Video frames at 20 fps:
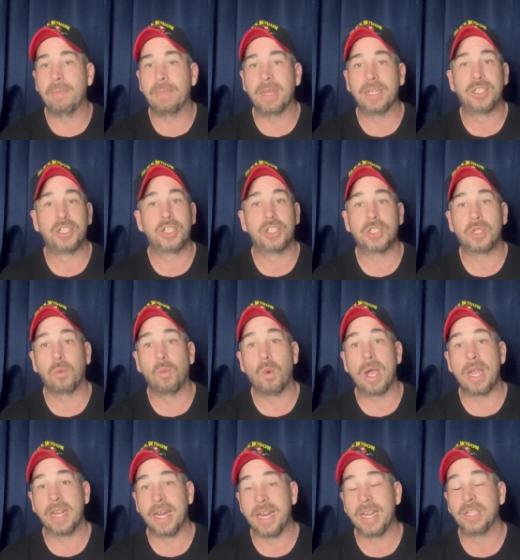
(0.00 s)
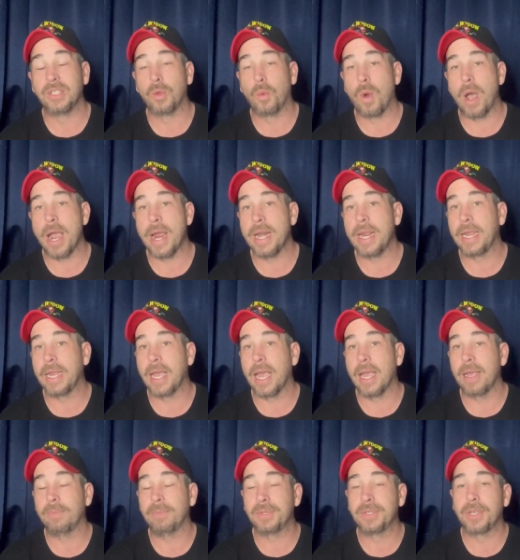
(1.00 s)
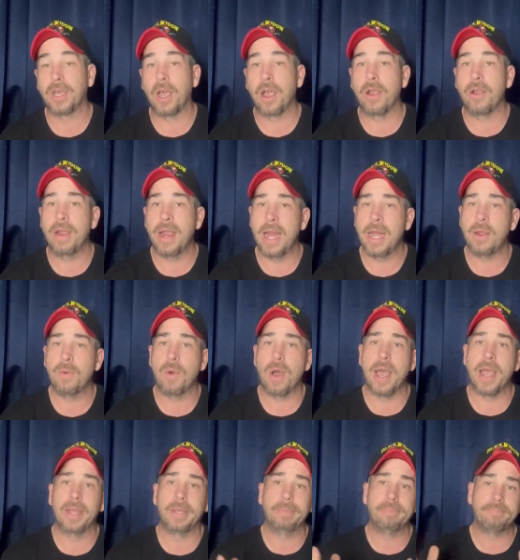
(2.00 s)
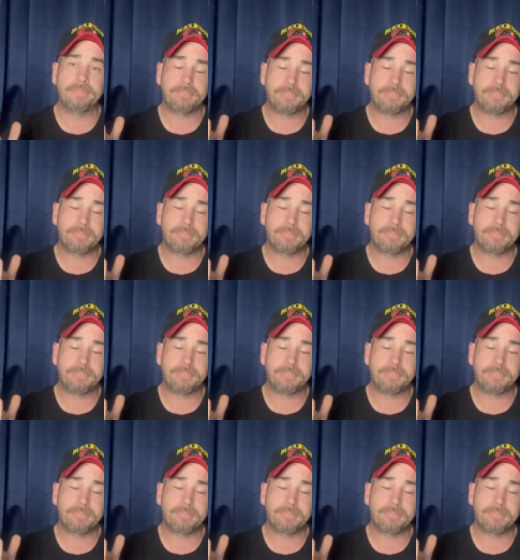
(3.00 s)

It's just it is a waiting game. So anyway,